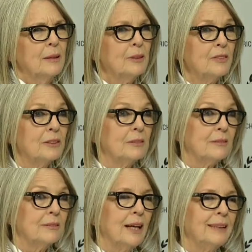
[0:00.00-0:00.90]
because
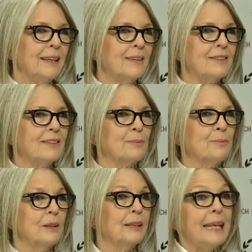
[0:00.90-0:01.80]
I guess it's,
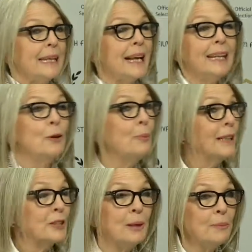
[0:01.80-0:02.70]
again, I go
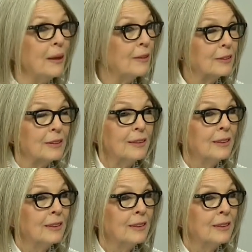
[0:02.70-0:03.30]
back to my mother.